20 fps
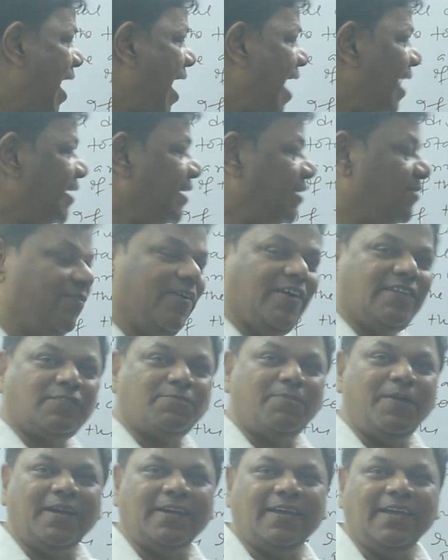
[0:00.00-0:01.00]
And
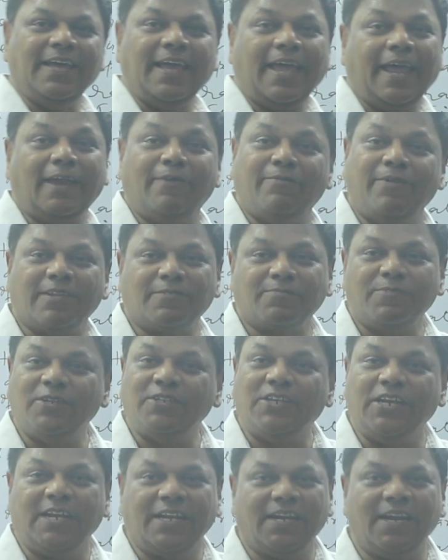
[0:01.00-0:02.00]
investment
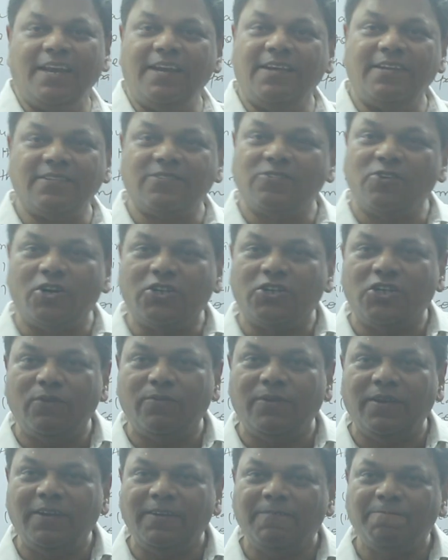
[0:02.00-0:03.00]
directly it is not
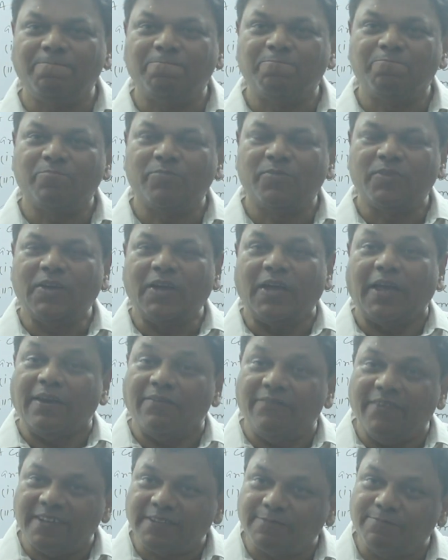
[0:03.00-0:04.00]
given.
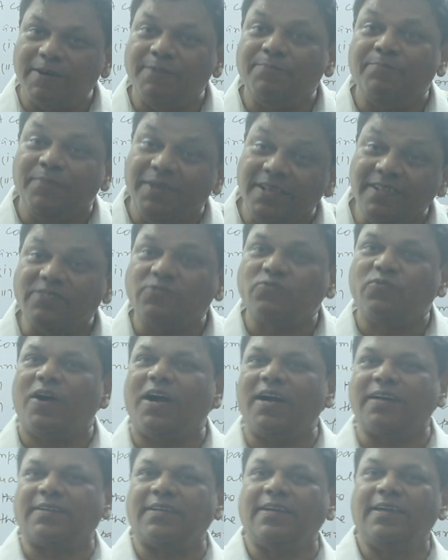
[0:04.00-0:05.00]
Investment means
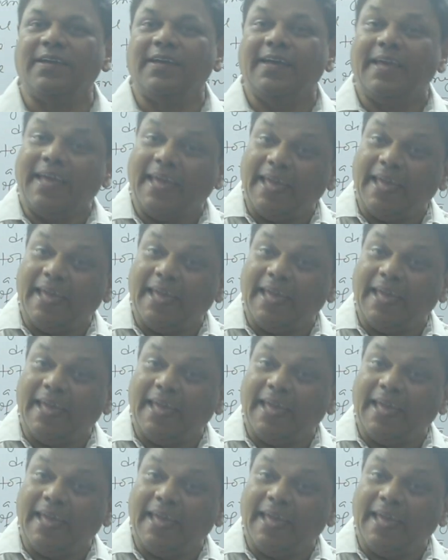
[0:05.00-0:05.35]
what?